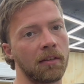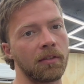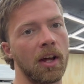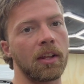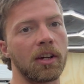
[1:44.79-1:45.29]
I've
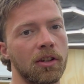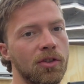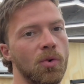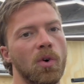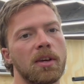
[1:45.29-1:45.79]
got like a
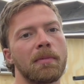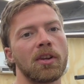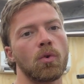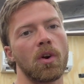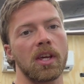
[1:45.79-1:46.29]
20 by
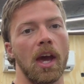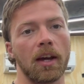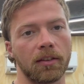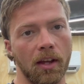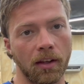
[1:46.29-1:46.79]
20
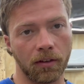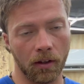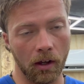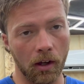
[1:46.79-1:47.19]
access.